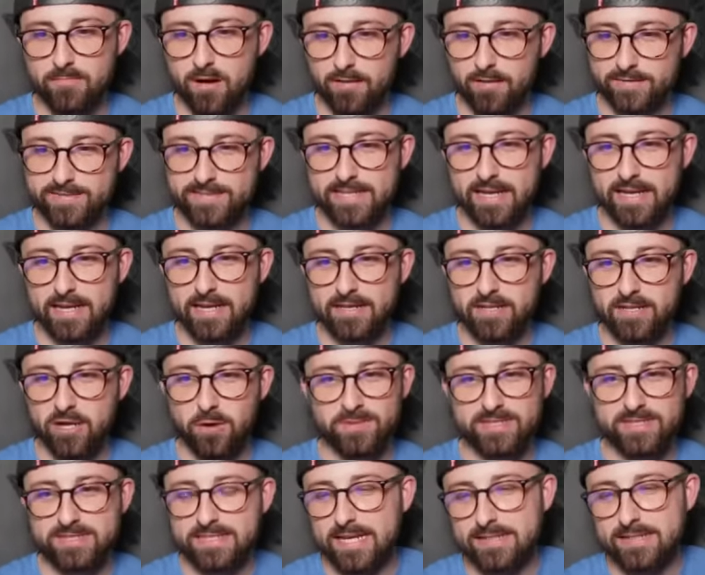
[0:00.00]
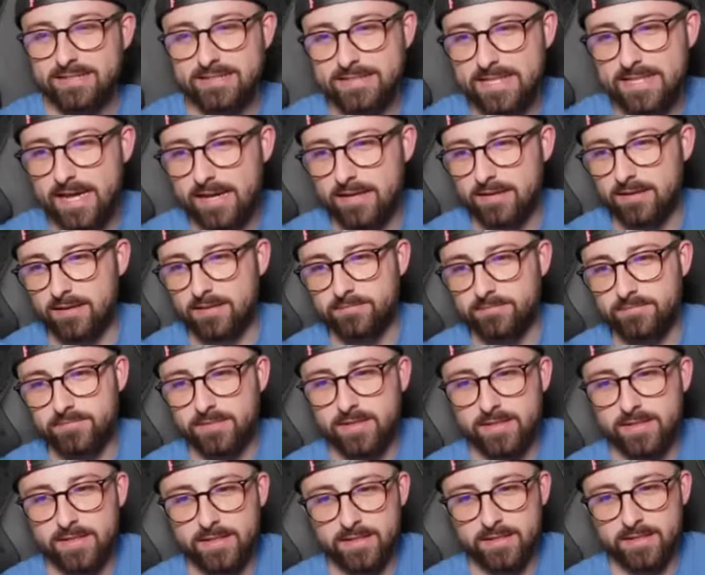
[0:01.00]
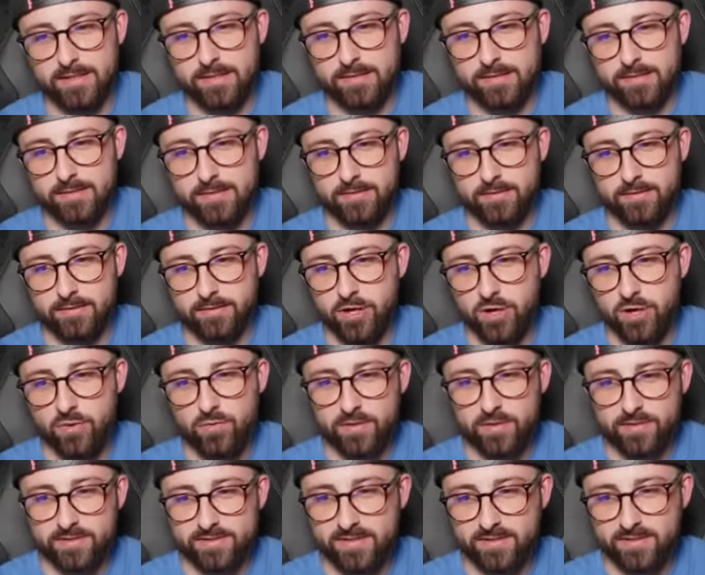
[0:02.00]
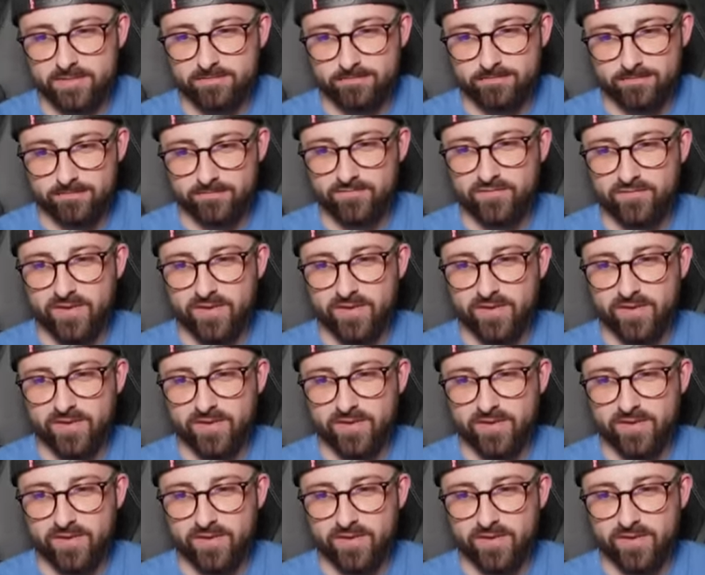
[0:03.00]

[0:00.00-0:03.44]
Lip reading: Martinelli. No one's saying Saka. No one's.